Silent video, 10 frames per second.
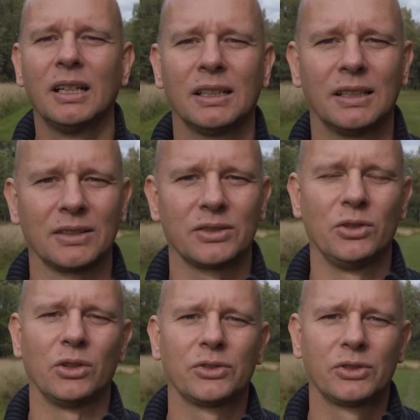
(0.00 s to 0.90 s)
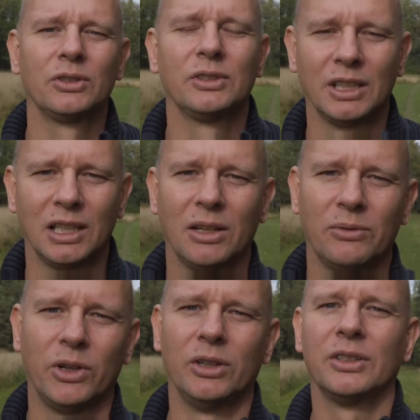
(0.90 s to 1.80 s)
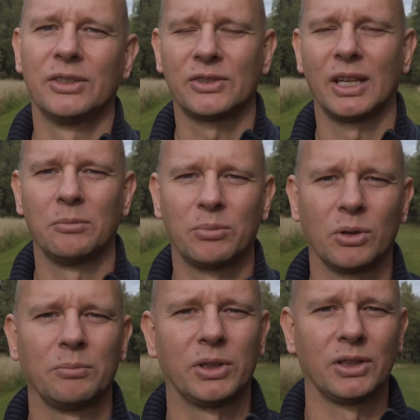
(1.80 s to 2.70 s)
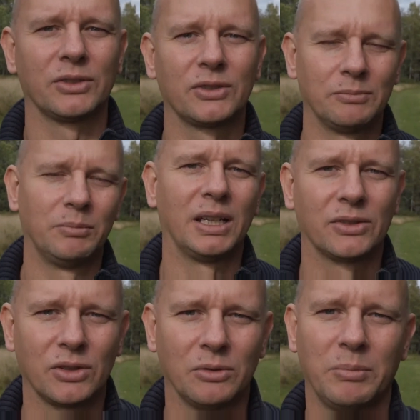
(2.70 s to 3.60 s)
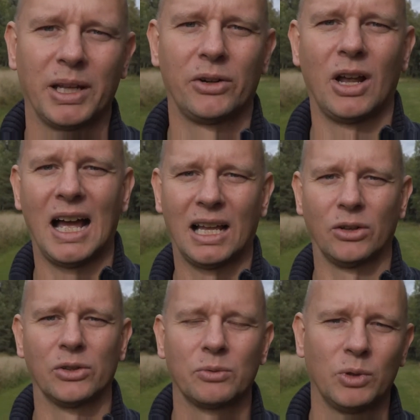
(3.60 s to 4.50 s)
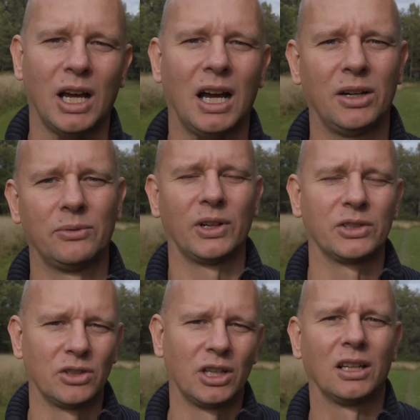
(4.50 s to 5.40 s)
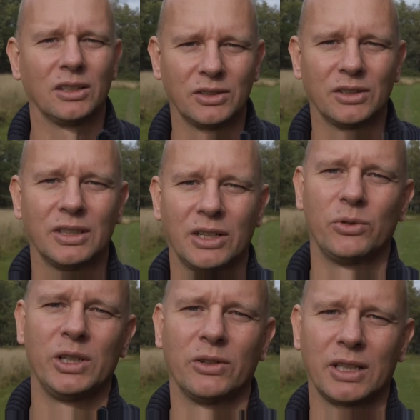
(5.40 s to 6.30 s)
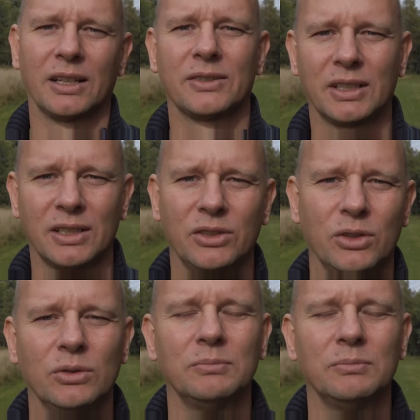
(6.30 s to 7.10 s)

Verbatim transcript: does not deliver the same properties based on better alloys with higher functionality than rheocasting can do.